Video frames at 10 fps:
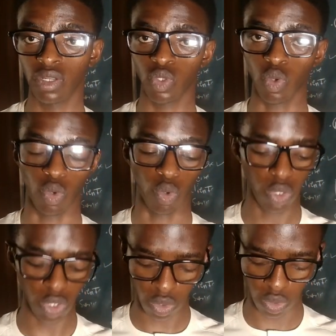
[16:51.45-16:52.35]
So we're
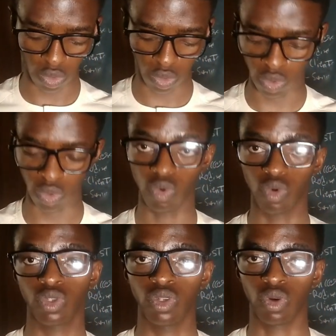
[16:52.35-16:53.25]
going to go
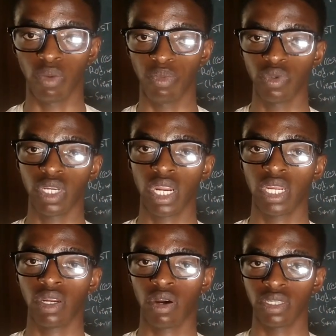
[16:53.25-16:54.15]
to the computer right
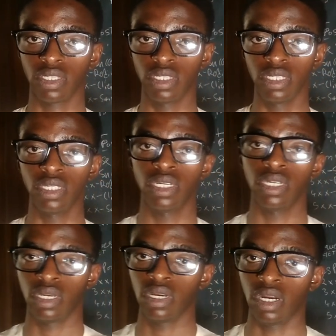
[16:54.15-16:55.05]
now and see
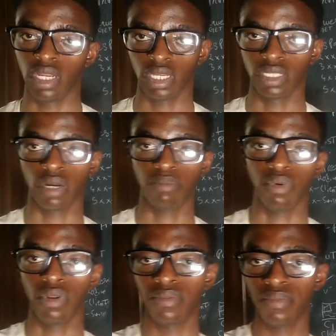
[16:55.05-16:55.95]
an example.